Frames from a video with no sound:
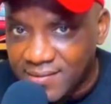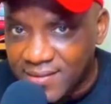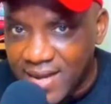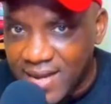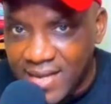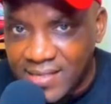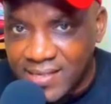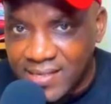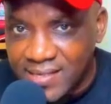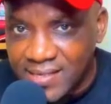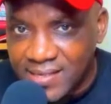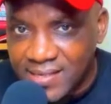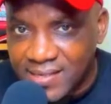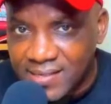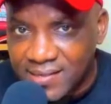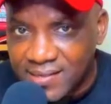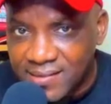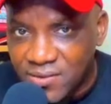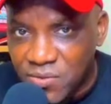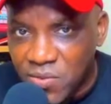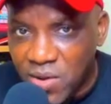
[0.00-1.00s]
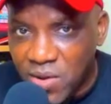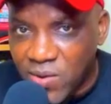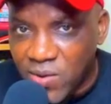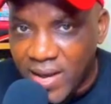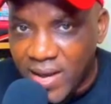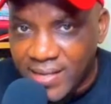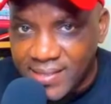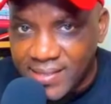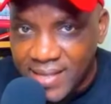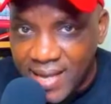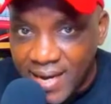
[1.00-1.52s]
That is when you
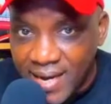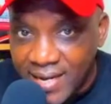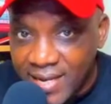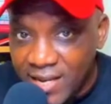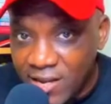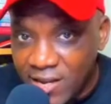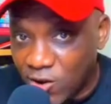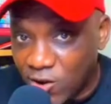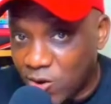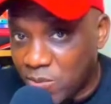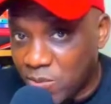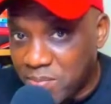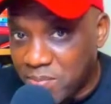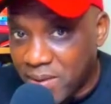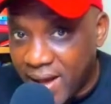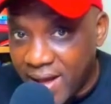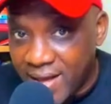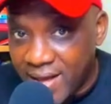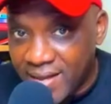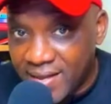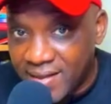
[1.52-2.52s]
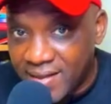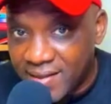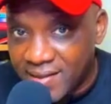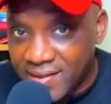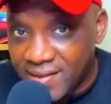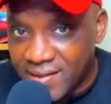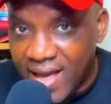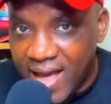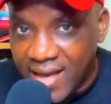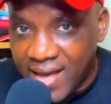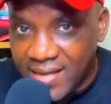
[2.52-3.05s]
are selling or buying
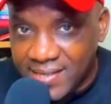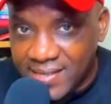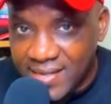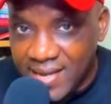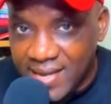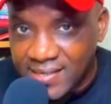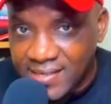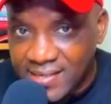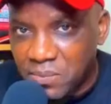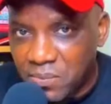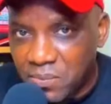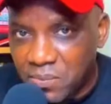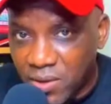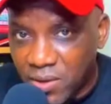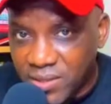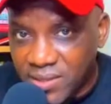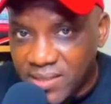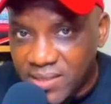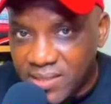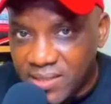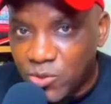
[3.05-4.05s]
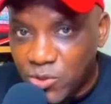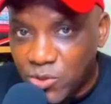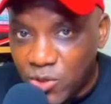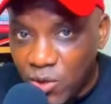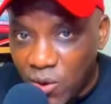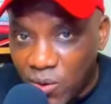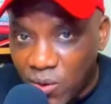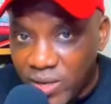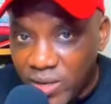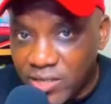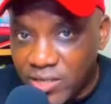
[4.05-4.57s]
asset. But
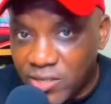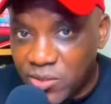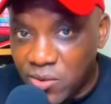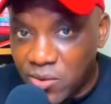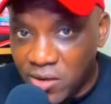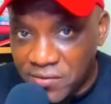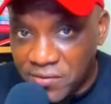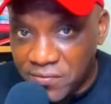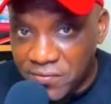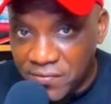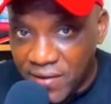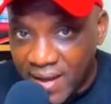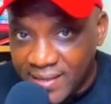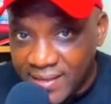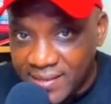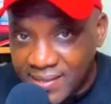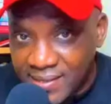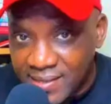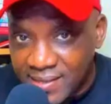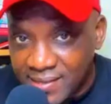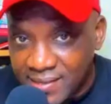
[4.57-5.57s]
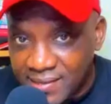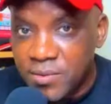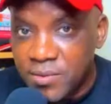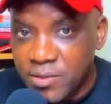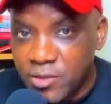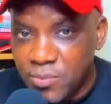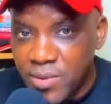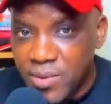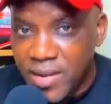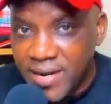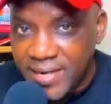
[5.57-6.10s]
though it goes fast,
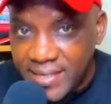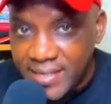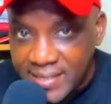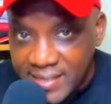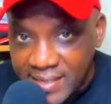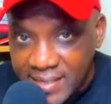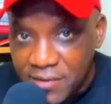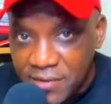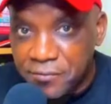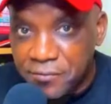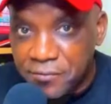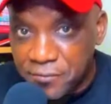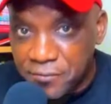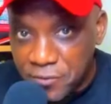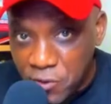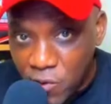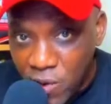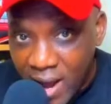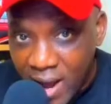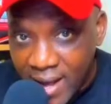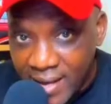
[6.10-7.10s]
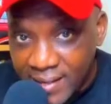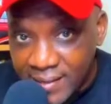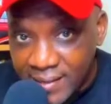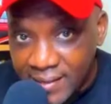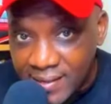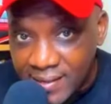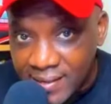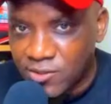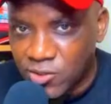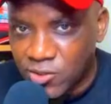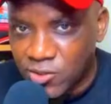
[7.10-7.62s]
you may receive fewer
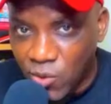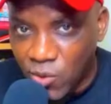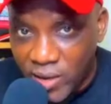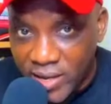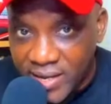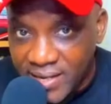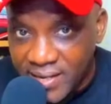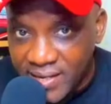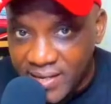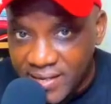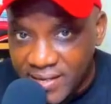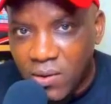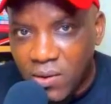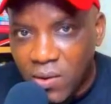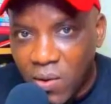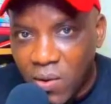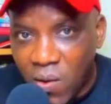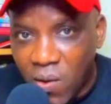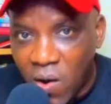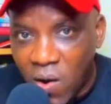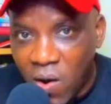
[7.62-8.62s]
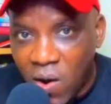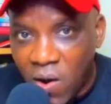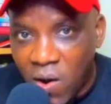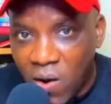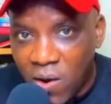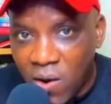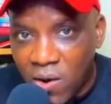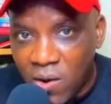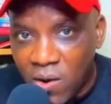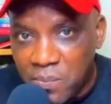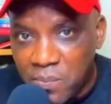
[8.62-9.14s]
token
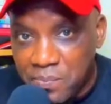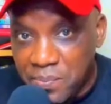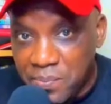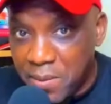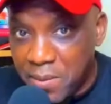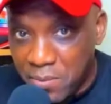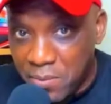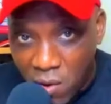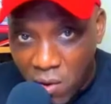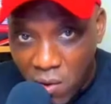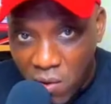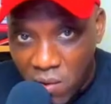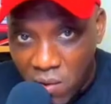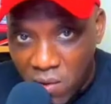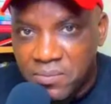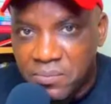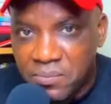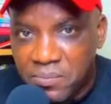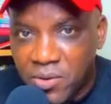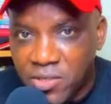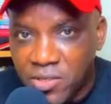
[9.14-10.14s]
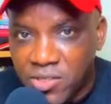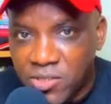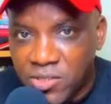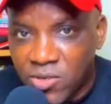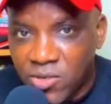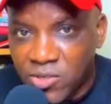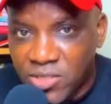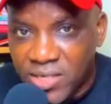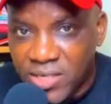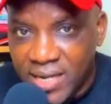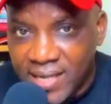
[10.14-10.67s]
or pay more, but
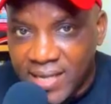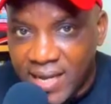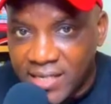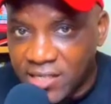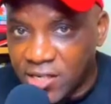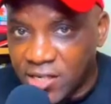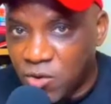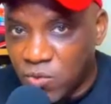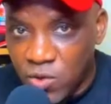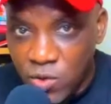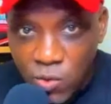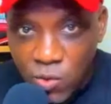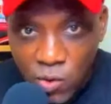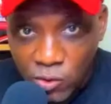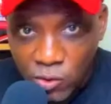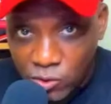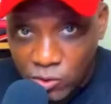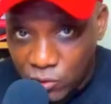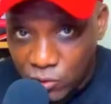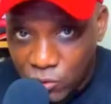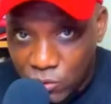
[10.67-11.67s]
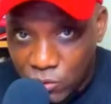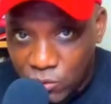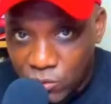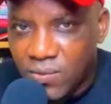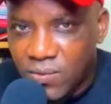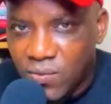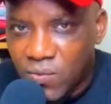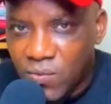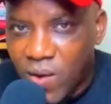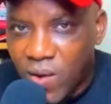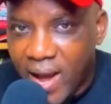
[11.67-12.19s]
your transaction will go through.
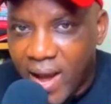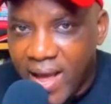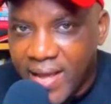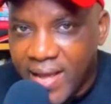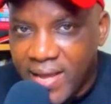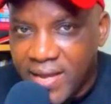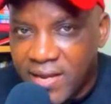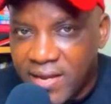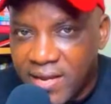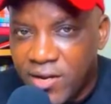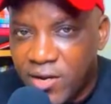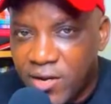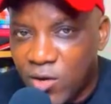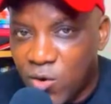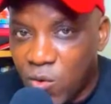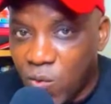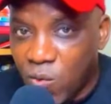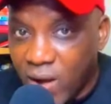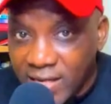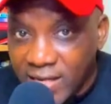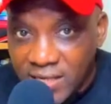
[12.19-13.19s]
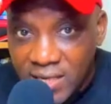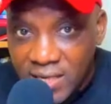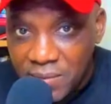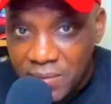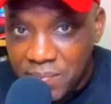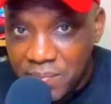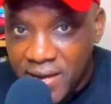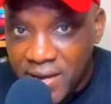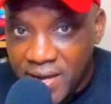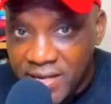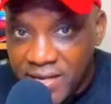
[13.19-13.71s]
While lower
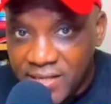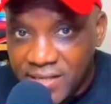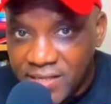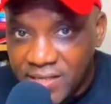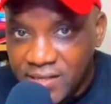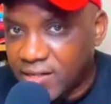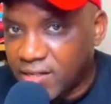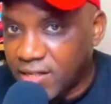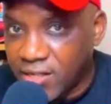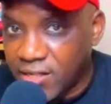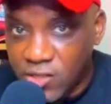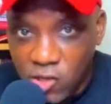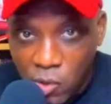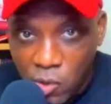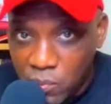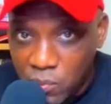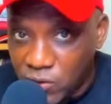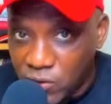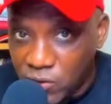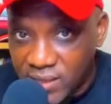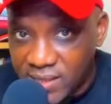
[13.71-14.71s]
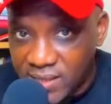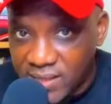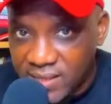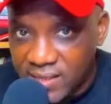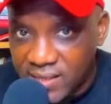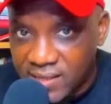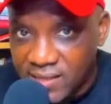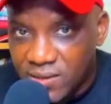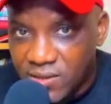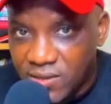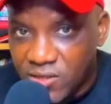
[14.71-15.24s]
slippage is opposite.
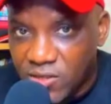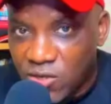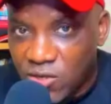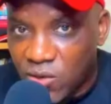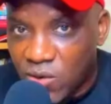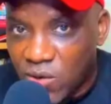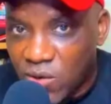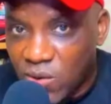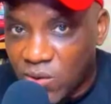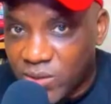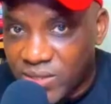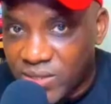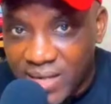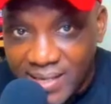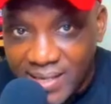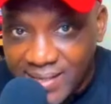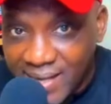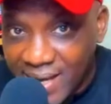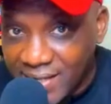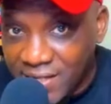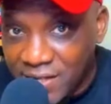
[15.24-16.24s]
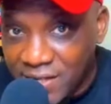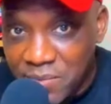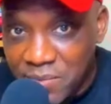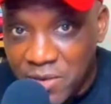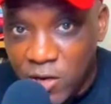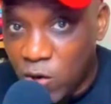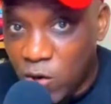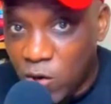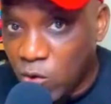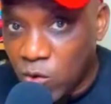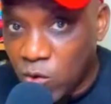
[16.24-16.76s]
Your transaction may
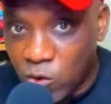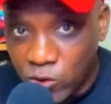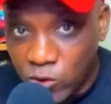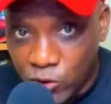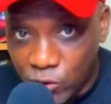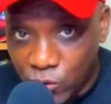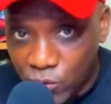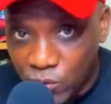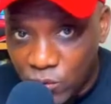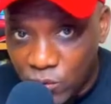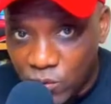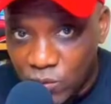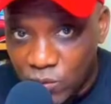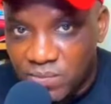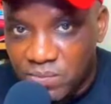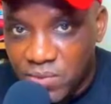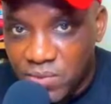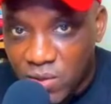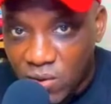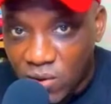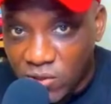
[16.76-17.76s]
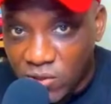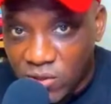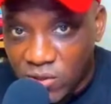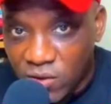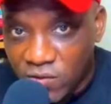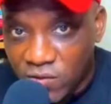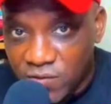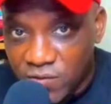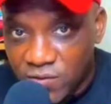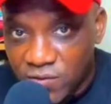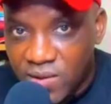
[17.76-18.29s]
not go through because
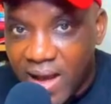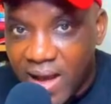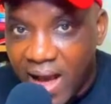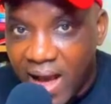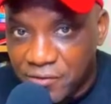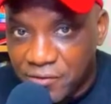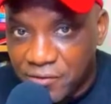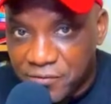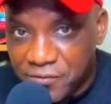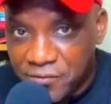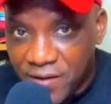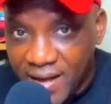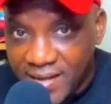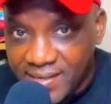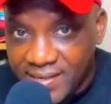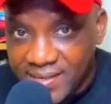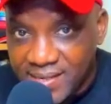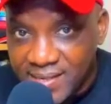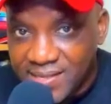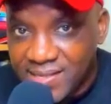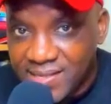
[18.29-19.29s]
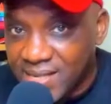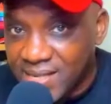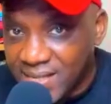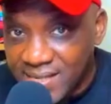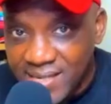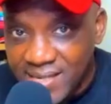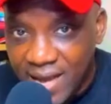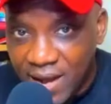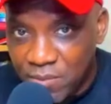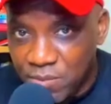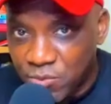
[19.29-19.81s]
of how fast
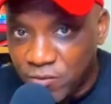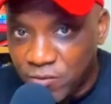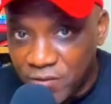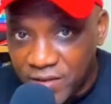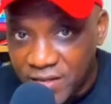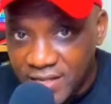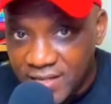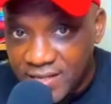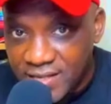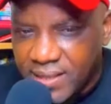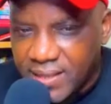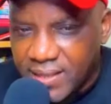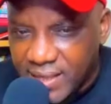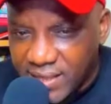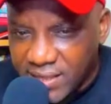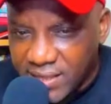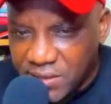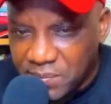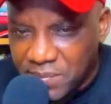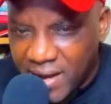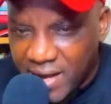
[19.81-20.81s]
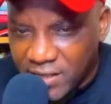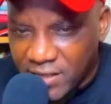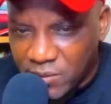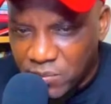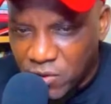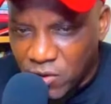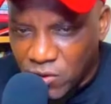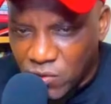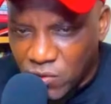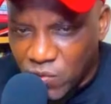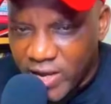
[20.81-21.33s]
things are moving. This smart
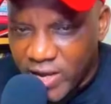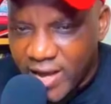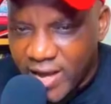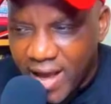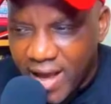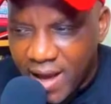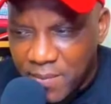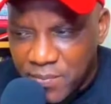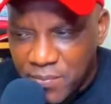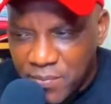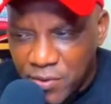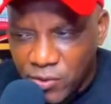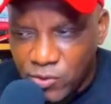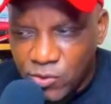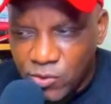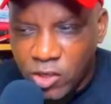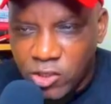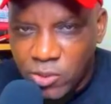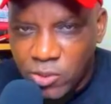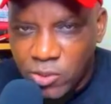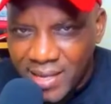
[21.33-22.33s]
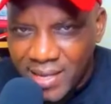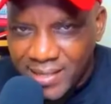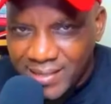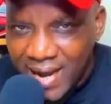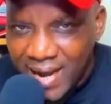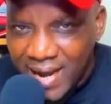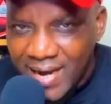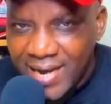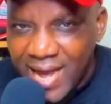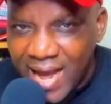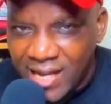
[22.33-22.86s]
mode will help you to
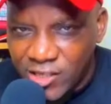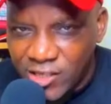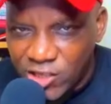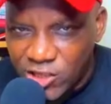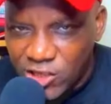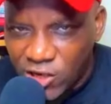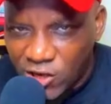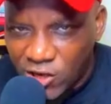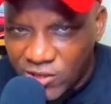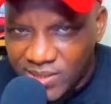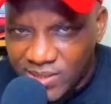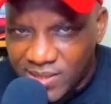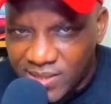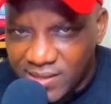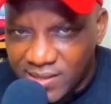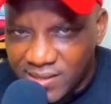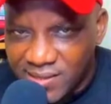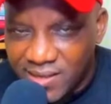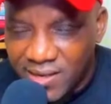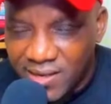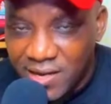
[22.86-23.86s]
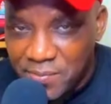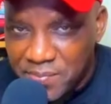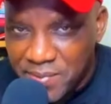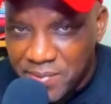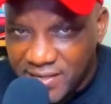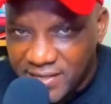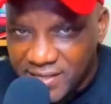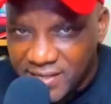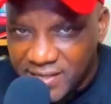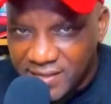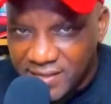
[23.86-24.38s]
automatically adjust
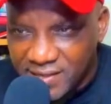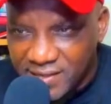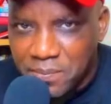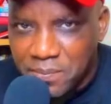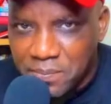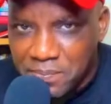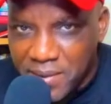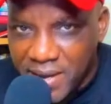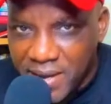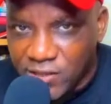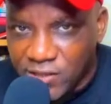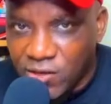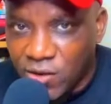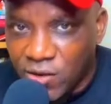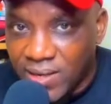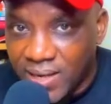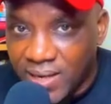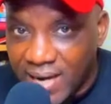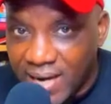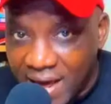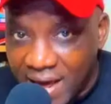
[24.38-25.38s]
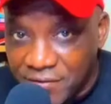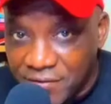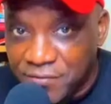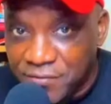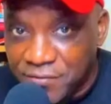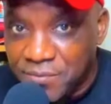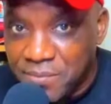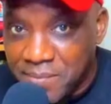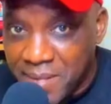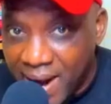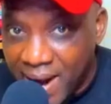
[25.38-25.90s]
slippage based on live
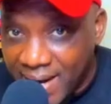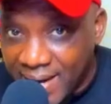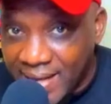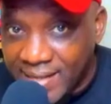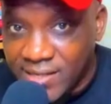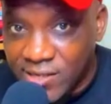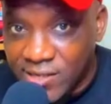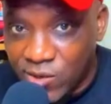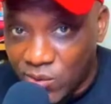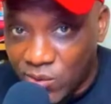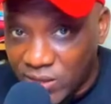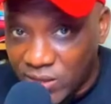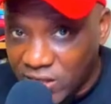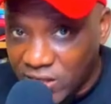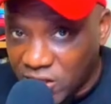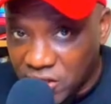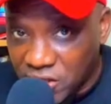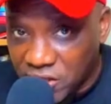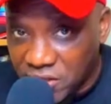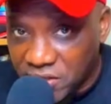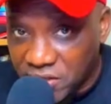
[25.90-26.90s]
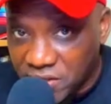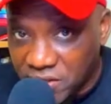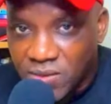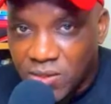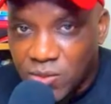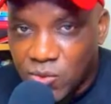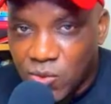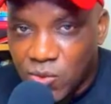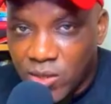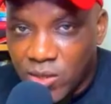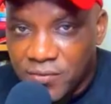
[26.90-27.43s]
market condition.
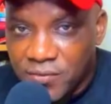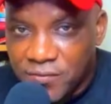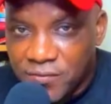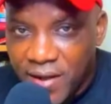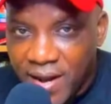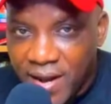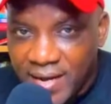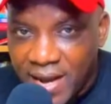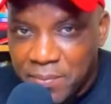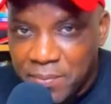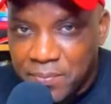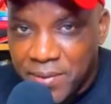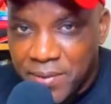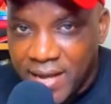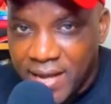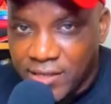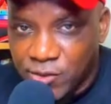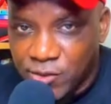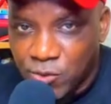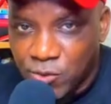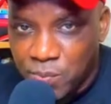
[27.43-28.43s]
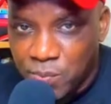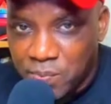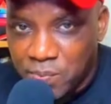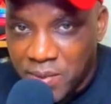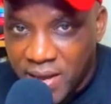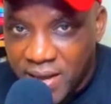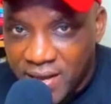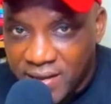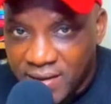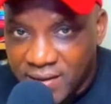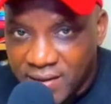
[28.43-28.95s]
So the final price you
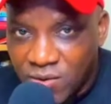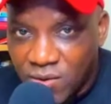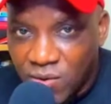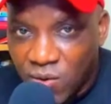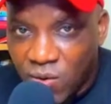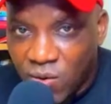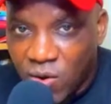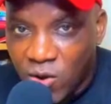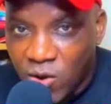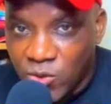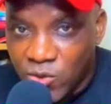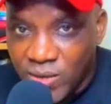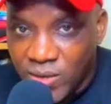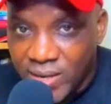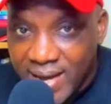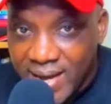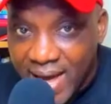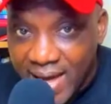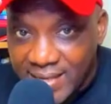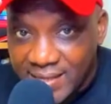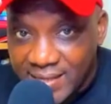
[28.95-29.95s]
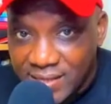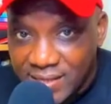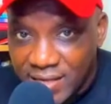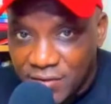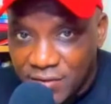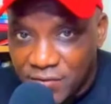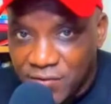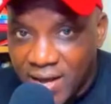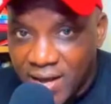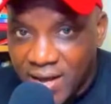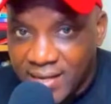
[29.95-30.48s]
pay or you get
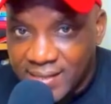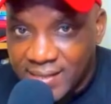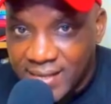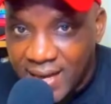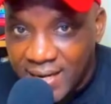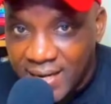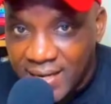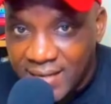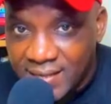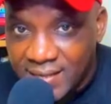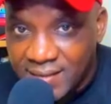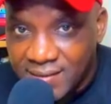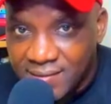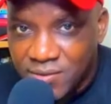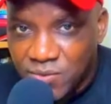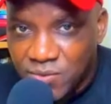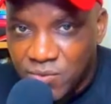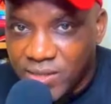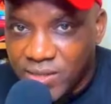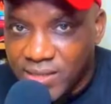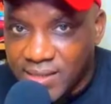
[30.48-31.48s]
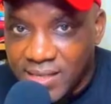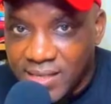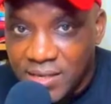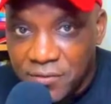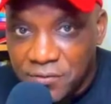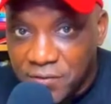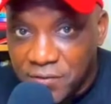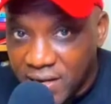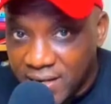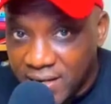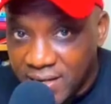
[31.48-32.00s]
if you are selling will still
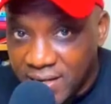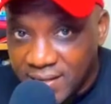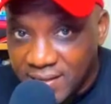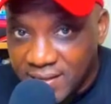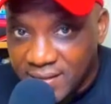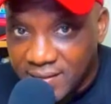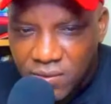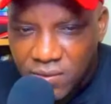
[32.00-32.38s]
vary.